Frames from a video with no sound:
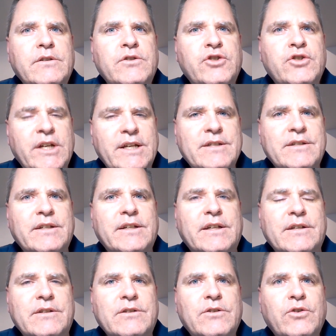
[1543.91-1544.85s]

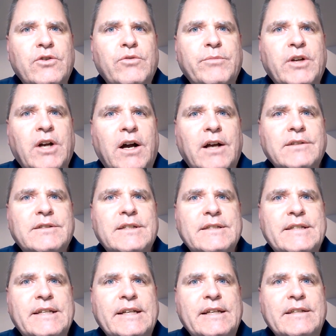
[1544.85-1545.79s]
Jesus, whom
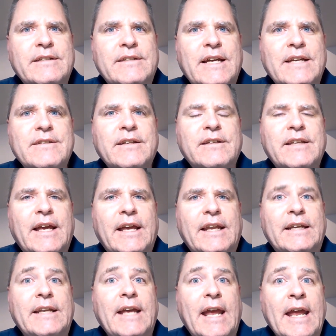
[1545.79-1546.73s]
Constantine
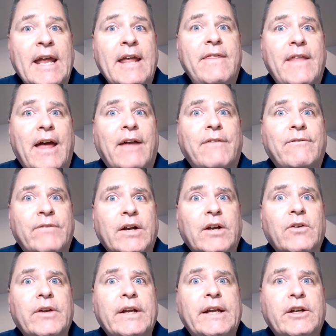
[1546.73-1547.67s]
designated in that
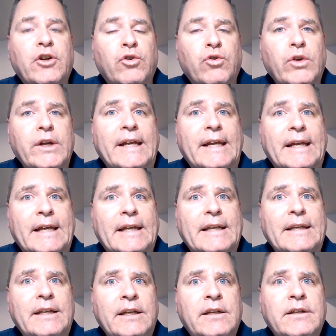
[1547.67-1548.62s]
very
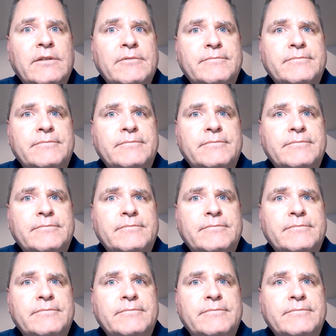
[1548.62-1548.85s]
creed,